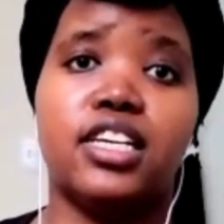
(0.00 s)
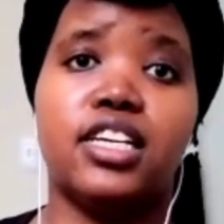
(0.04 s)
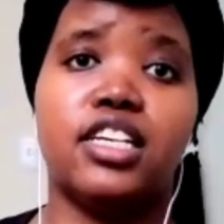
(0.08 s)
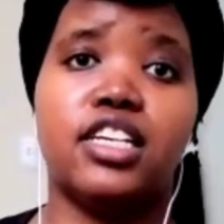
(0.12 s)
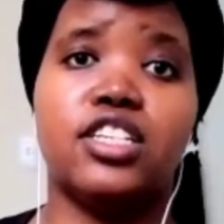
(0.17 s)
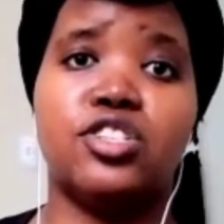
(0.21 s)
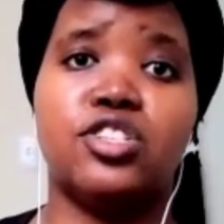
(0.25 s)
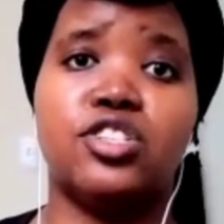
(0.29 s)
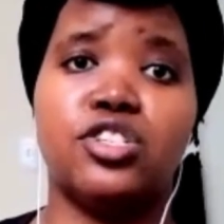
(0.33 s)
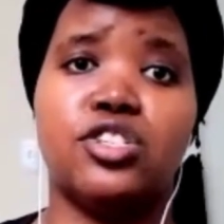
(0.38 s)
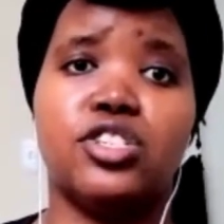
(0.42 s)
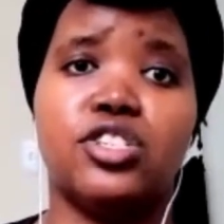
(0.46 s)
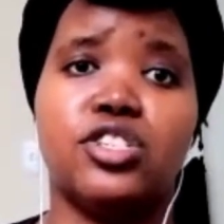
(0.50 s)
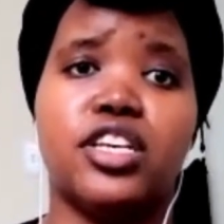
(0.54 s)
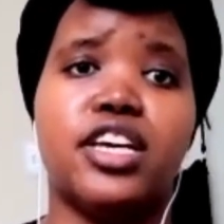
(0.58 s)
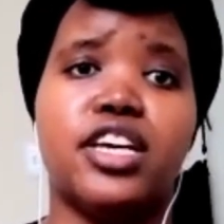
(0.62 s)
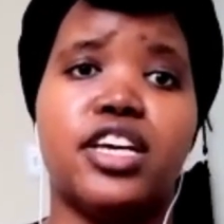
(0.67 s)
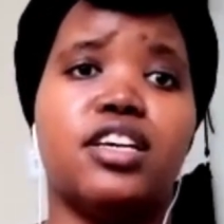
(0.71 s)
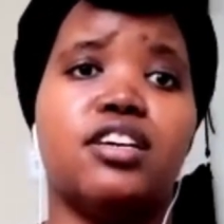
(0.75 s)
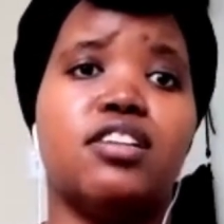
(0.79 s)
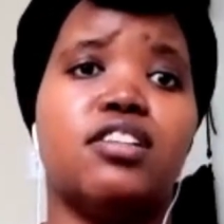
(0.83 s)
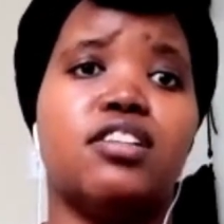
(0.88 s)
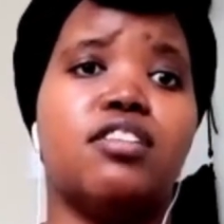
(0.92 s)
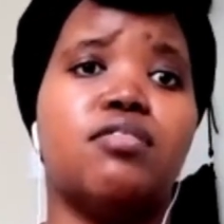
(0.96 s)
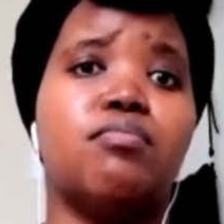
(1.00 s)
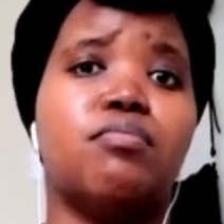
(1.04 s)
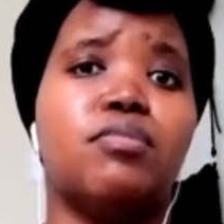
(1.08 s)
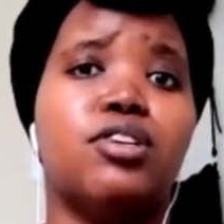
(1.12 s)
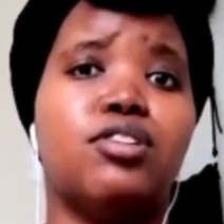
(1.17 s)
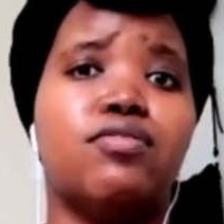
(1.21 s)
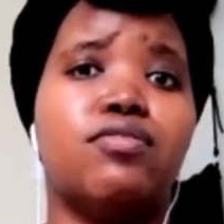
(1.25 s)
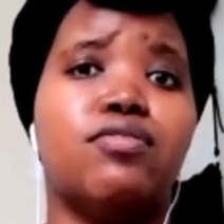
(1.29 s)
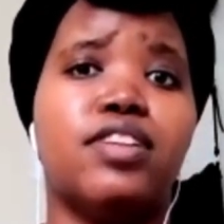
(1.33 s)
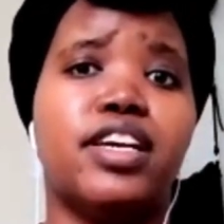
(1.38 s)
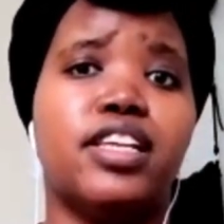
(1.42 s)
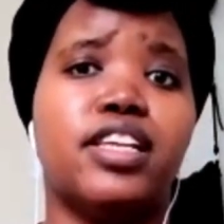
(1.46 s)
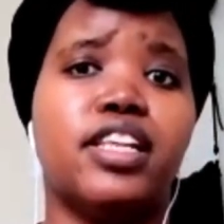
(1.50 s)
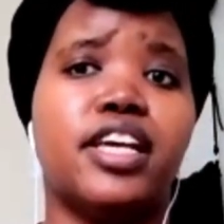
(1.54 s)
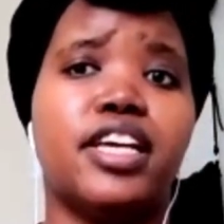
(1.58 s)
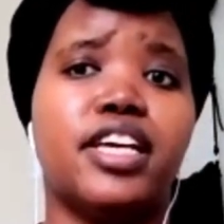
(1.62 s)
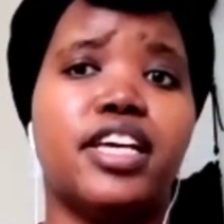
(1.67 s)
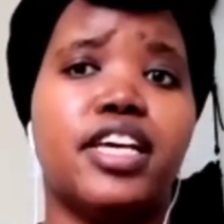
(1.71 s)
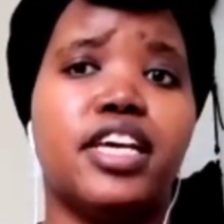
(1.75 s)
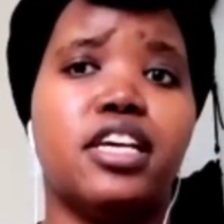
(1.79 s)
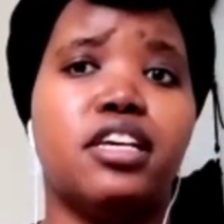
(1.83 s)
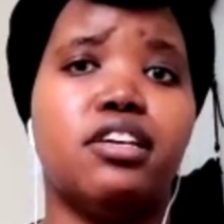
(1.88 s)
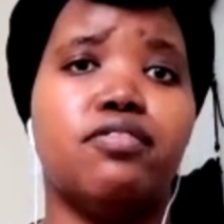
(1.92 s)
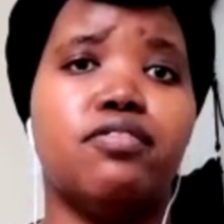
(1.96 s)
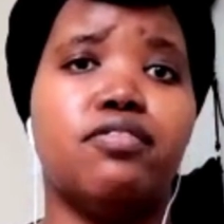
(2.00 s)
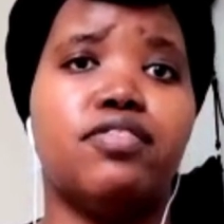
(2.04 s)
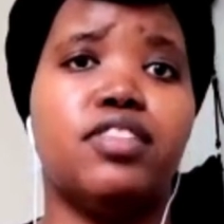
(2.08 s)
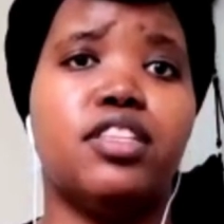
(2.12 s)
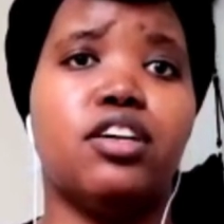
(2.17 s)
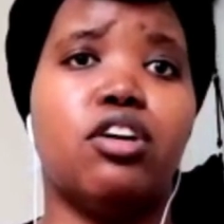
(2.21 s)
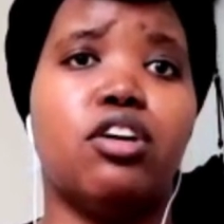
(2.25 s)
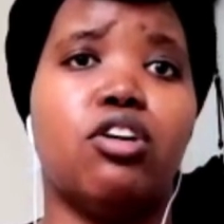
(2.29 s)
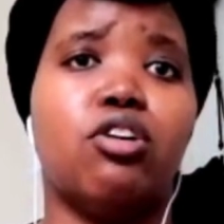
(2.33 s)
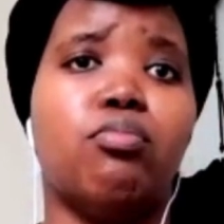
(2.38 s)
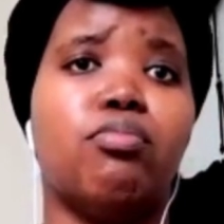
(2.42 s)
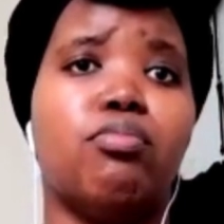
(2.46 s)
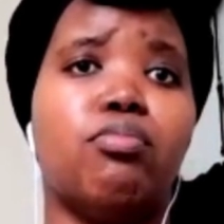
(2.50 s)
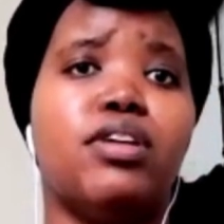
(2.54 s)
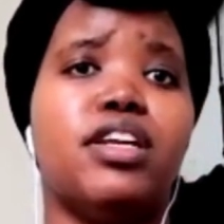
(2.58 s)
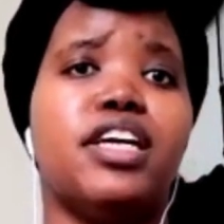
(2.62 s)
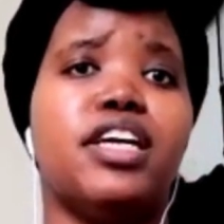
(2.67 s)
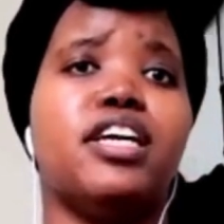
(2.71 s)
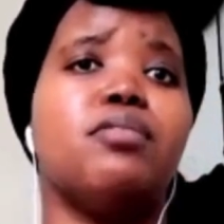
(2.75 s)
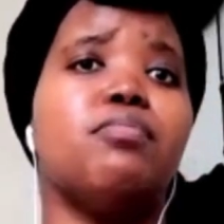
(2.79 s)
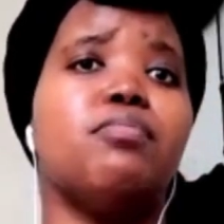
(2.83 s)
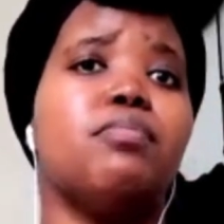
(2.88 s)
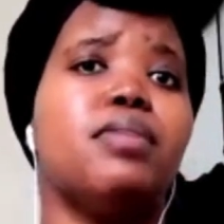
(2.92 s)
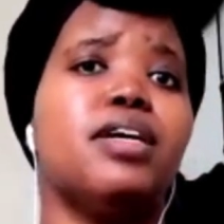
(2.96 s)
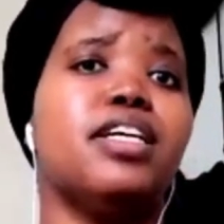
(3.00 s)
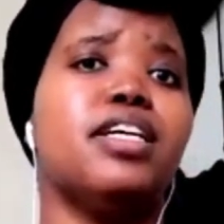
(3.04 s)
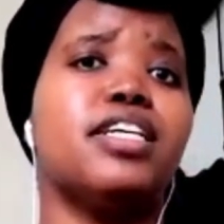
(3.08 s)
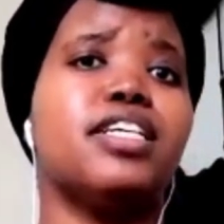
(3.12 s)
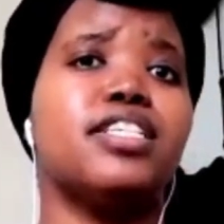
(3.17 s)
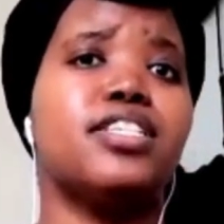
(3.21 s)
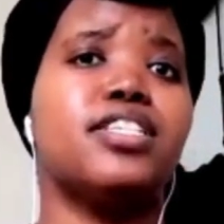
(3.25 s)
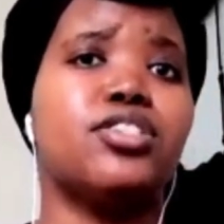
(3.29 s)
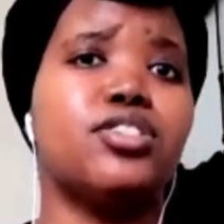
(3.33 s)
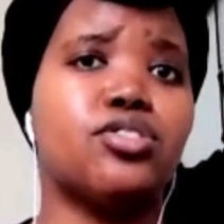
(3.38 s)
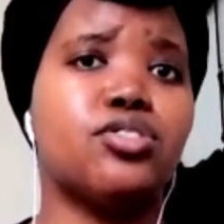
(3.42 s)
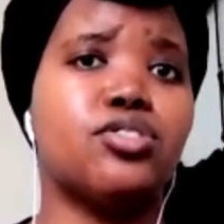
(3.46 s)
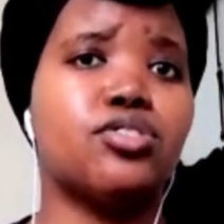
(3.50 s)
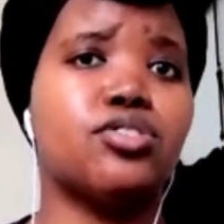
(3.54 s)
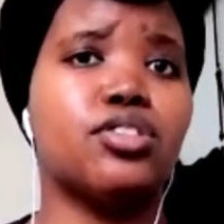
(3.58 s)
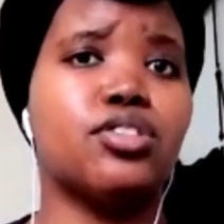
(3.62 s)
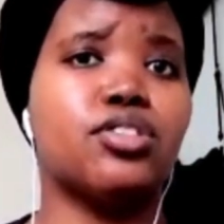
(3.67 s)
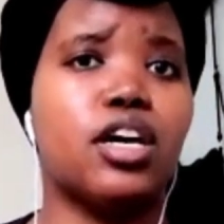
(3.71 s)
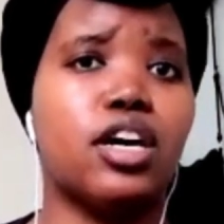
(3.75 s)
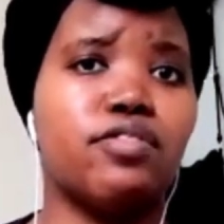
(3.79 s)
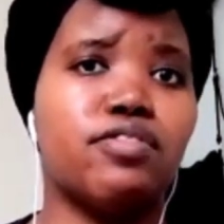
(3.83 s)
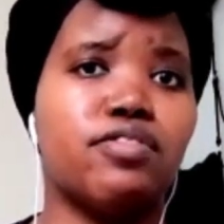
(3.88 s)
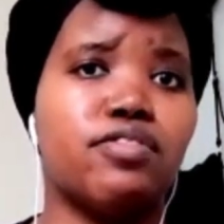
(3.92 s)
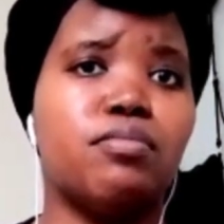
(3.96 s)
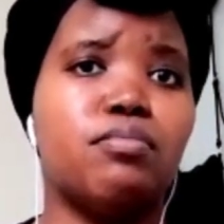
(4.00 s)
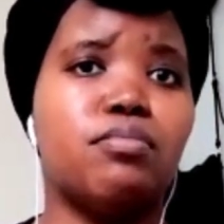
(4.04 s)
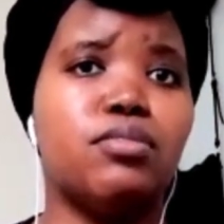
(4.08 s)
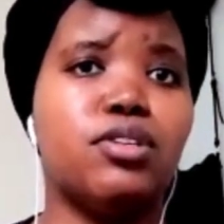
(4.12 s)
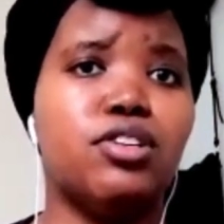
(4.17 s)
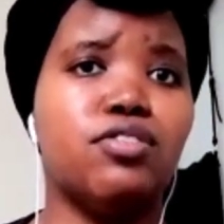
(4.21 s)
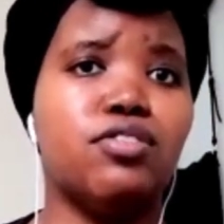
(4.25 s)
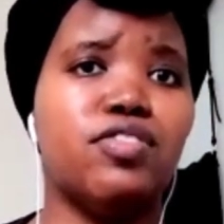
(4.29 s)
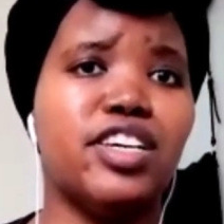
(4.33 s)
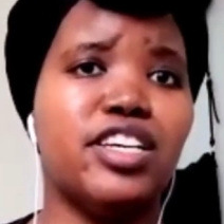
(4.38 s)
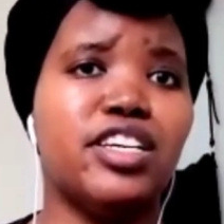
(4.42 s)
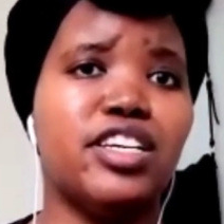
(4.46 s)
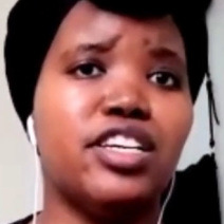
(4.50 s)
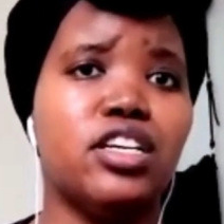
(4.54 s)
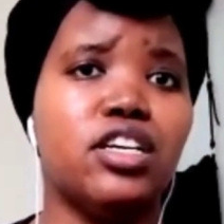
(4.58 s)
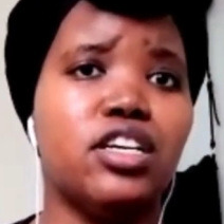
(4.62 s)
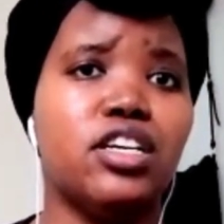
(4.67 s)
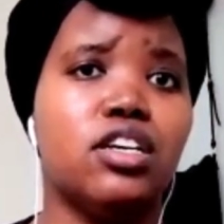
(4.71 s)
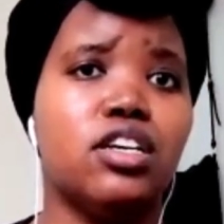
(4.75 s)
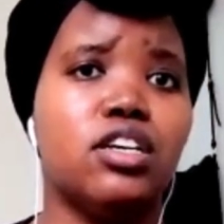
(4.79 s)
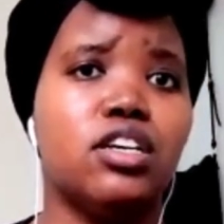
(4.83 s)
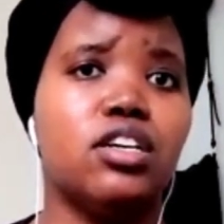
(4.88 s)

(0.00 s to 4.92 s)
because just like in a movie, like if the opening minutes of a movie